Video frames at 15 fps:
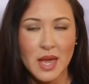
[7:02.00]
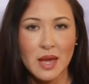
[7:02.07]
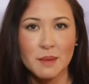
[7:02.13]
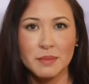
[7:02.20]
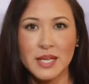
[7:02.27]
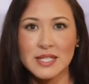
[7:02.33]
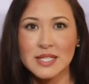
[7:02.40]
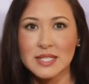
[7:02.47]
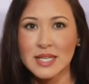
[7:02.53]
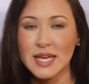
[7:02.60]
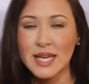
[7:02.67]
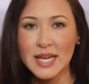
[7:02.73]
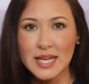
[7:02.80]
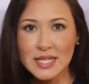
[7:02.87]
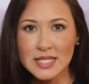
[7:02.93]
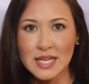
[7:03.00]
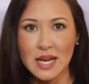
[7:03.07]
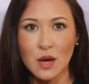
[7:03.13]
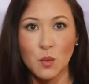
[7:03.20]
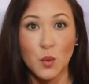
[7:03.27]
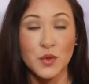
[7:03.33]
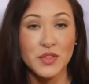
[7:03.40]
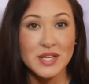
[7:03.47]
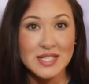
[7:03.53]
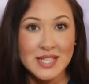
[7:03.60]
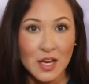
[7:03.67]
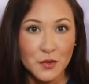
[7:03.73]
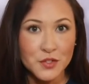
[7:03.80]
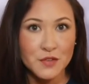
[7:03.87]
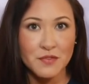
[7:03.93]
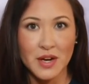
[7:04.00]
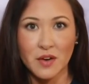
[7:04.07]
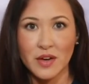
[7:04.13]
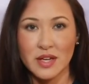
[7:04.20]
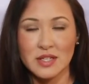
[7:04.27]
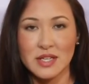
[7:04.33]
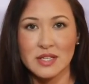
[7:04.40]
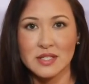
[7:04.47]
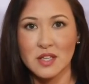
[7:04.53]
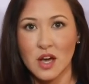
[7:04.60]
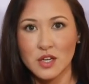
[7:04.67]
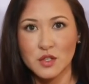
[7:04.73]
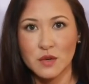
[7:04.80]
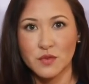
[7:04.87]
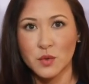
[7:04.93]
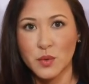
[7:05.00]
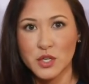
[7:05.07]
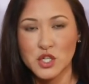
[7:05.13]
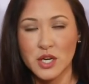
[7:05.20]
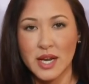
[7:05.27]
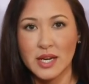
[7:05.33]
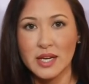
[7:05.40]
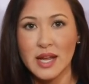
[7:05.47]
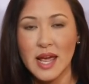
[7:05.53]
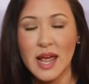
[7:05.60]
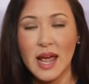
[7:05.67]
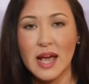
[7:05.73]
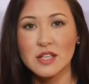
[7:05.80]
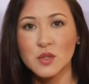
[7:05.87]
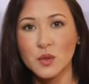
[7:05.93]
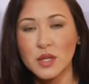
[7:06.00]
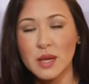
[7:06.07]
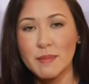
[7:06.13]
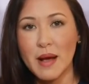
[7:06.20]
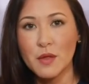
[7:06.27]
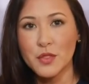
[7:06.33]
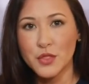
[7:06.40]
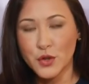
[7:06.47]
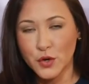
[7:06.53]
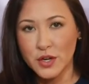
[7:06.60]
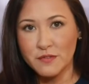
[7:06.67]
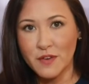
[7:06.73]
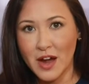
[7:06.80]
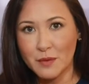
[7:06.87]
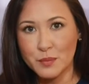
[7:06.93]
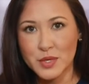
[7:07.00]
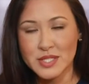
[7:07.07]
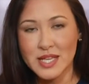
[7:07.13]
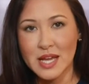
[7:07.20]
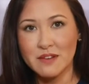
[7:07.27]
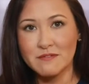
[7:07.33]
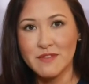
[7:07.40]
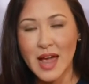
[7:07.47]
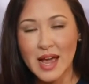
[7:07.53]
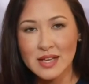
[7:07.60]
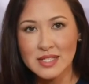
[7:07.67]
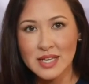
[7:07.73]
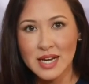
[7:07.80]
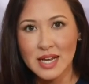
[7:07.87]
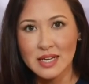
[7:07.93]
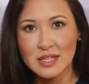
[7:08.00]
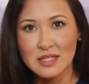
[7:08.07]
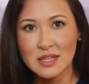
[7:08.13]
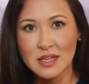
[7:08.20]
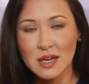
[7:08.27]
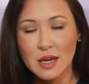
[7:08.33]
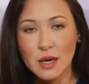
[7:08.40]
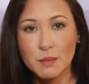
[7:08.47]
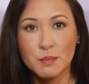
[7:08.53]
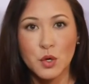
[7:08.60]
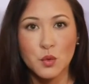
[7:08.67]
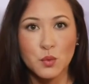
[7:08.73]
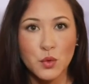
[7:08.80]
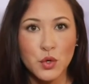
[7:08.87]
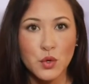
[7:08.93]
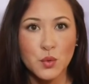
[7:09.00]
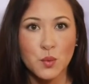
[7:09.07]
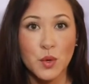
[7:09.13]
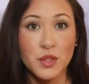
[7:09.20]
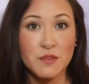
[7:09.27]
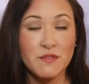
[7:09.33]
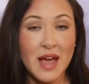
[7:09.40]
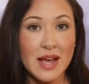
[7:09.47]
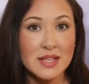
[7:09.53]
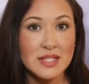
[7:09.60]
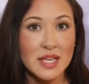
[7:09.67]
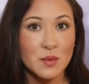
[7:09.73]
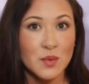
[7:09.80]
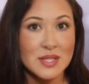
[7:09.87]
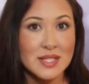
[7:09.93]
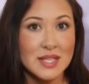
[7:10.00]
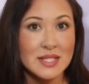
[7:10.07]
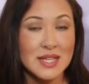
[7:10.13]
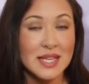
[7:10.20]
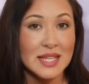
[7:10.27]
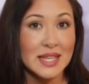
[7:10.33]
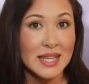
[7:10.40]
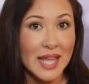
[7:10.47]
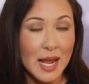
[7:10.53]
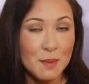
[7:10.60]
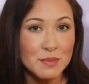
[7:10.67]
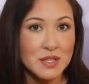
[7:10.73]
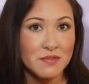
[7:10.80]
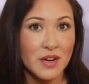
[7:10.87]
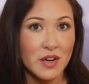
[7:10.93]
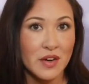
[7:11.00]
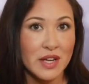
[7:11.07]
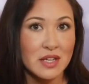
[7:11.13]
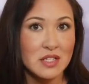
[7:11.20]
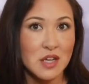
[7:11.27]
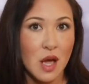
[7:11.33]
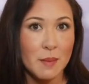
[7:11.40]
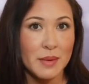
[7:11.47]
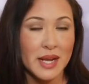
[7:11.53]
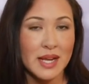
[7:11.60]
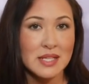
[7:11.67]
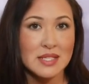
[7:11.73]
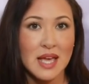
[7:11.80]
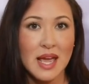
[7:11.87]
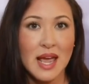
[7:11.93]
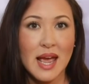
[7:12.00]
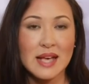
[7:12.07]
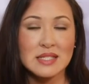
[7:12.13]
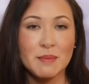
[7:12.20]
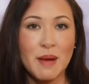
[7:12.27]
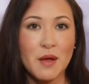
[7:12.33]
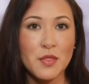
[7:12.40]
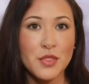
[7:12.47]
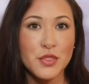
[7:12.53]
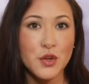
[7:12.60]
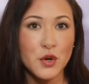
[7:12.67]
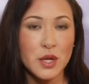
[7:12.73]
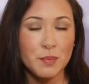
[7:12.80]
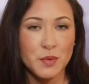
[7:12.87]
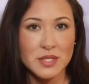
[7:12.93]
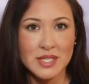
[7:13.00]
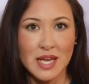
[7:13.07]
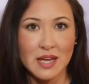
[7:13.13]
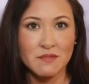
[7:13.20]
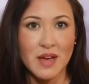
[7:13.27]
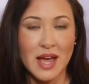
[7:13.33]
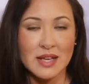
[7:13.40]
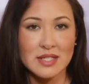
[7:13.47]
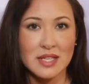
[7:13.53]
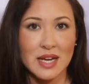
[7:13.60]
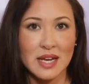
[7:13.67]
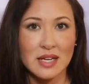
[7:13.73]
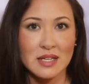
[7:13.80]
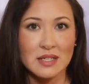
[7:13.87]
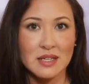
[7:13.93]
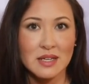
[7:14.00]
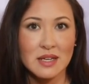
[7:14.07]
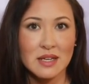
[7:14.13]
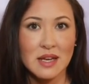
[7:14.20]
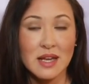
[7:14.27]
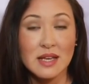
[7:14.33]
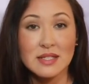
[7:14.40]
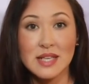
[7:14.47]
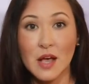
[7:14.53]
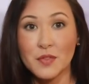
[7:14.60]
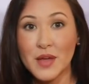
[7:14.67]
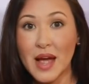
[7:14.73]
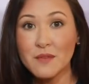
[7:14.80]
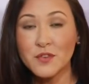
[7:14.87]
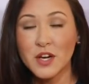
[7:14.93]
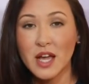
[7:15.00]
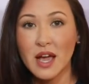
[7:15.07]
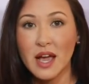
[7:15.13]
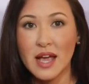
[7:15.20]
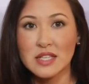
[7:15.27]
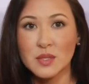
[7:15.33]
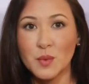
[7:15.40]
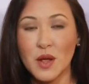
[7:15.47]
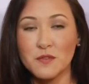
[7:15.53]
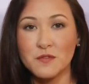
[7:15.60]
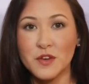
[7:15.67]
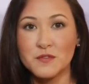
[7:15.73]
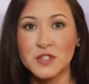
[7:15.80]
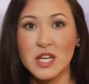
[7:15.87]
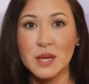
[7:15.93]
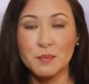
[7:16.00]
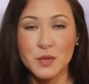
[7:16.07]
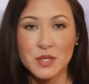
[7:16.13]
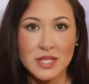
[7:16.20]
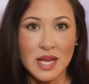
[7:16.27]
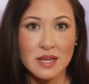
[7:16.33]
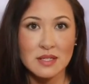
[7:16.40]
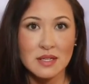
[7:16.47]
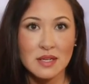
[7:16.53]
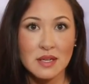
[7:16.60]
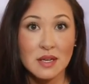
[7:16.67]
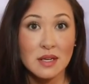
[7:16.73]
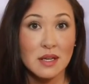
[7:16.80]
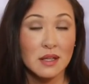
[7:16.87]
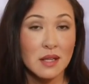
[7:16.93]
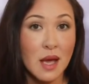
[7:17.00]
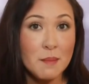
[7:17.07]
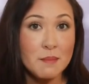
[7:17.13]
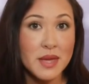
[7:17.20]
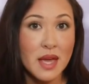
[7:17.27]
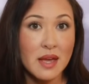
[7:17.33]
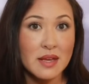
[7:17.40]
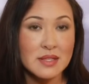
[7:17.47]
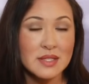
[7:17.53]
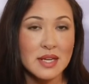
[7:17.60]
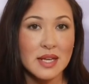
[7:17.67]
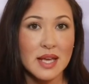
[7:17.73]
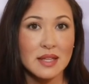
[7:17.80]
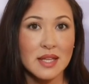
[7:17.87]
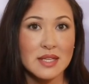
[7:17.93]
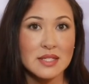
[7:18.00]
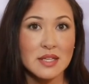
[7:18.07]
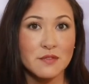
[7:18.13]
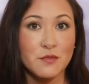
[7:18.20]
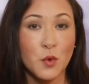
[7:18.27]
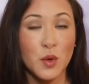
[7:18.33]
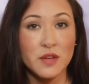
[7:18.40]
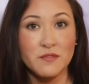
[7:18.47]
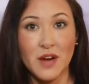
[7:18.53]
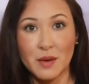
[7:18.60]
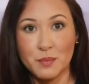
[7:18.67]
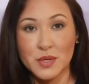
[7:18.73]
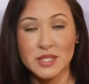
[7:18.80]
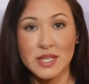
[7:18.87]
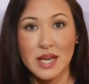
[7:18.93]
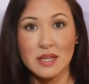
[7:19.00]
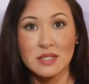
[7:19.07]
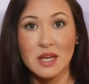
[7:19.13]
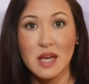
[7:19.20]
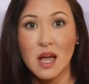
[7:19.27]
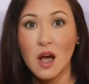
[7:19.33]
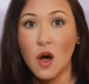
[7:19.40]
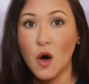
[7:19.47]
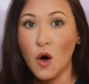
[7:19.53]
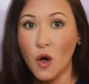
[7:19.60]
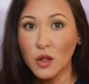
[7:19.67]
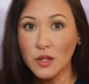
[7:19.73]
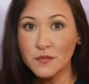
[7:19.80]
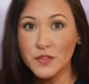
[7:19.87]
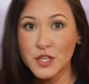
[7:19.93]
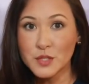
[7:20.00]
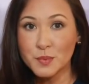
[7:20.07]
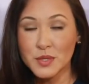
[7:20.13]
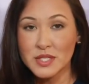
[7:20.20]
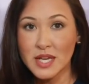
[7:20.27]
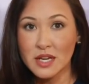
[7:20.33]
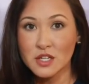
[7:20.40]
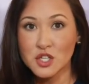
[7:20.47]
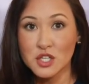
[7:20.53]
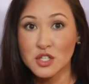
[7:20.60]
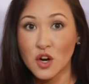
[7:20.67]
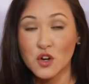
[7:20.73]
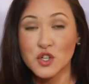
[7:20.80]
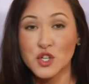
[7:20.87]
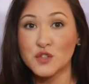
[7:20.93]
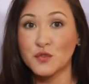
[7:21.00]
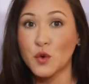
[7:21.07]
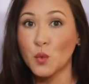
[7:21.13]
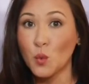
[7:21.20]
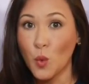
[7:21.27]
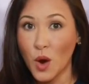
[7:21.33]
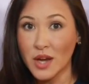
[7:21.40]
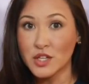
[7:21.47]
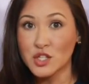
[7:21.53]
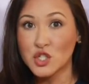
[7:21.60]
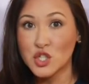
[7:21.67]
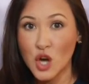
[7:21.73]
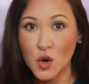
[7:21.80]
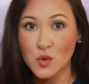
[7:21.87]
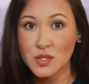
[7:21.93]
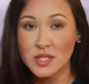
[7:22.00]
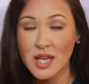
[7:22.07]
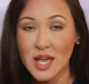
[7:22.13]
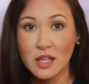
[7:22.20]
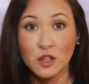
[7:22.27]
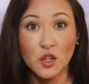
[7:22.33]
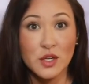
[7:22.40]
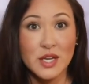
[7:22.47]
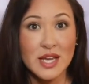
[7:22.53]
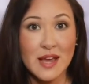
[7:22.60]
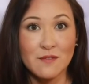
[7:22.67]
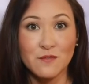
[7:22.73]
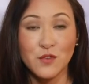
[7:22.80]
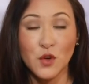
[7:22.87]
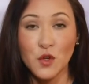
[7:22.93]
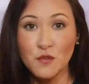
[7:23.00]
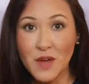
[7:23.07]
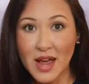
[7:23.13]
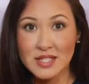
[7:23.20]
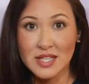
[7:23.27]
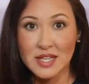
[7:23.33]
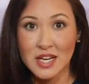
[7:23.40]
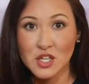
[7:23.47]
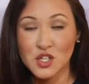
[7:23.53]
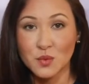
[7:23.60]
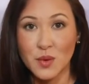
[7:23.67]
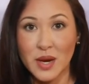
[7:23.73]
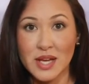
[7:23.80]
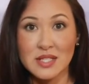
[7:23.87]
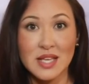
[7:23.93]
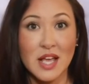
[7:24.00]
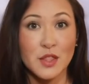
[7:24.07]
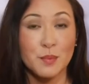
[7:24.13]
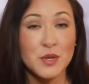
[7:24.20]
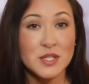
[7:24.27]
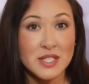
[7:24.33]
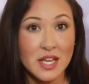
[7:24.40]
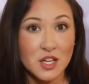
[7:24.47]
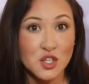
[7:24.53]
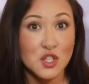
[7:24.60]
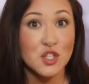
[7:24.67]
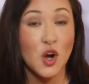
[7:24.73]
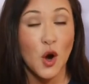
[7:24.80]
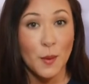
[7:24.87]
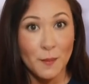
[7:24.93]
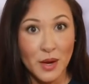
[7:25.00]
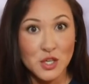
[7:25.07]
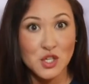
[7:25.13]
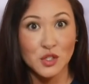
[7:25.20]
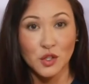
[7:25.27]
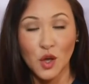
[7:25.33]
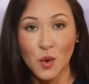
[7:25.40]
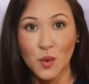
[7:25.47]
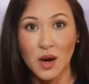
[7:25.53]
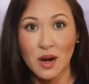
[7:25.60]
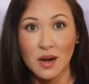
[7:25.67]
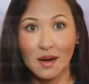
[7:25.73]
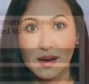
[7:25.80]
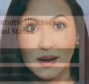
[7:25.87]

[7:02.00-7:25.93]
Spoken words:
Places like India, where the Delta variant is thought to have originated, has only about 35% vaccinated. Peru, where the vaccine-resistant Lambda variant dominates, has about 30% vaccinated. South Africa has around 15%. Colombia is sitting at less than 45%. All of these percentages are just for one dose. Looking at full vaccination rates, and the percentages are much lower.